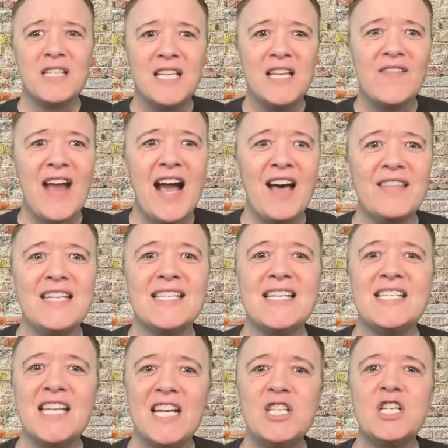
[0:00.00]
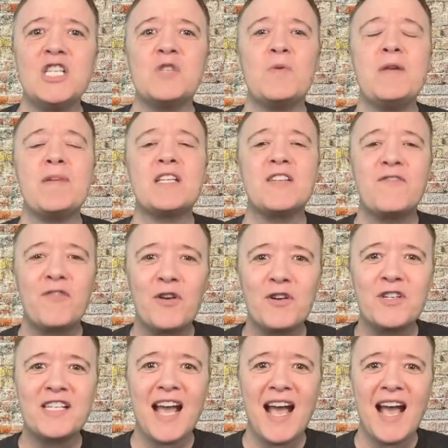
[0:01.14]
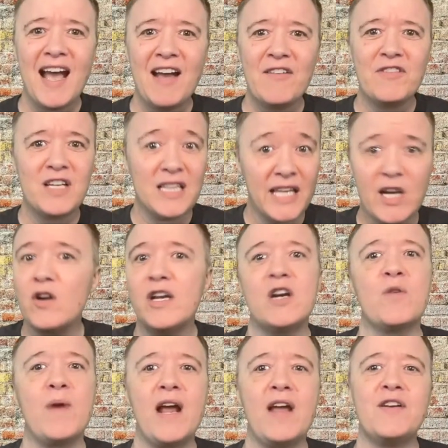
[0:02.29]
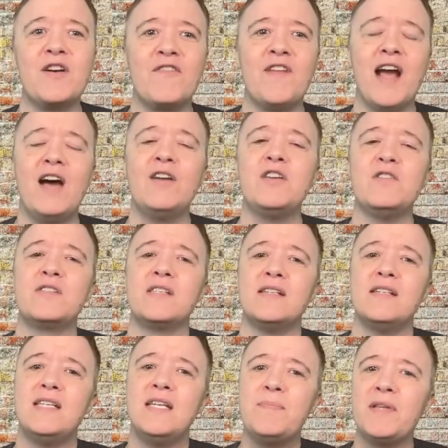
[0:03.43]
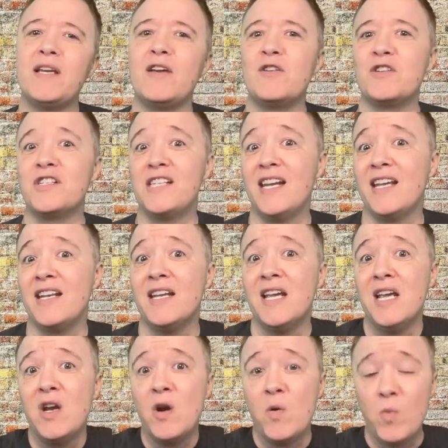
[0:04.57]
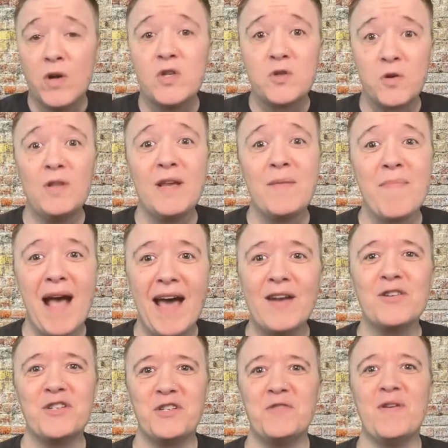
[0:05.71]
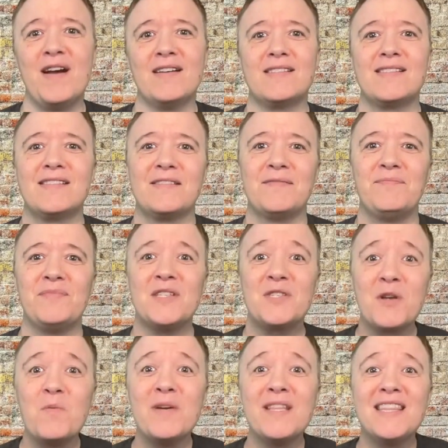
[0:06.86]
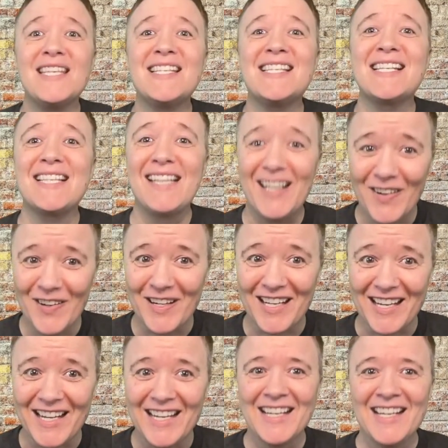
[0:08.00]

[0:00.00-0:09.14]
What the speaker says: live out these intentions, we must first have clarity around our values and deeply understand what truly matters to us. And so with this clarity,